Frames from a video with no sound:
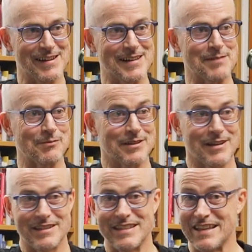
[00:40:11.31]

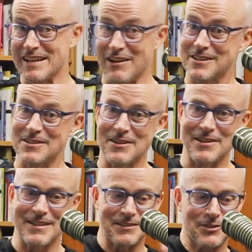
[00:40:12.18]
I don't
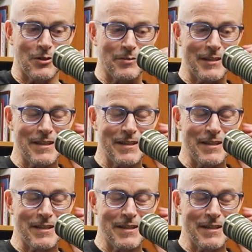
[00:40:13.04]
know how to stop